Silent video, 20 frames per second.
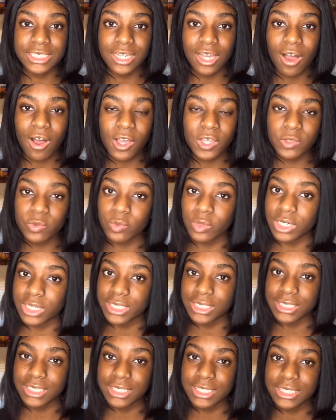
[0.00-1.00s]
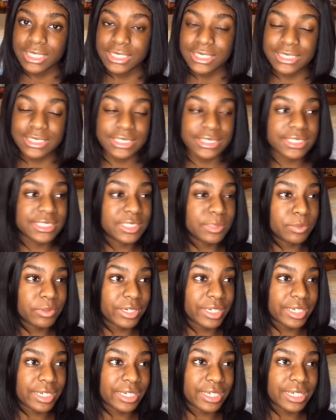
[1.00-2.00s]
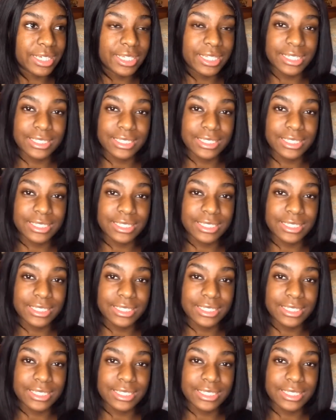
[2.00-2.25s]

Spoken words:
all you want to bring is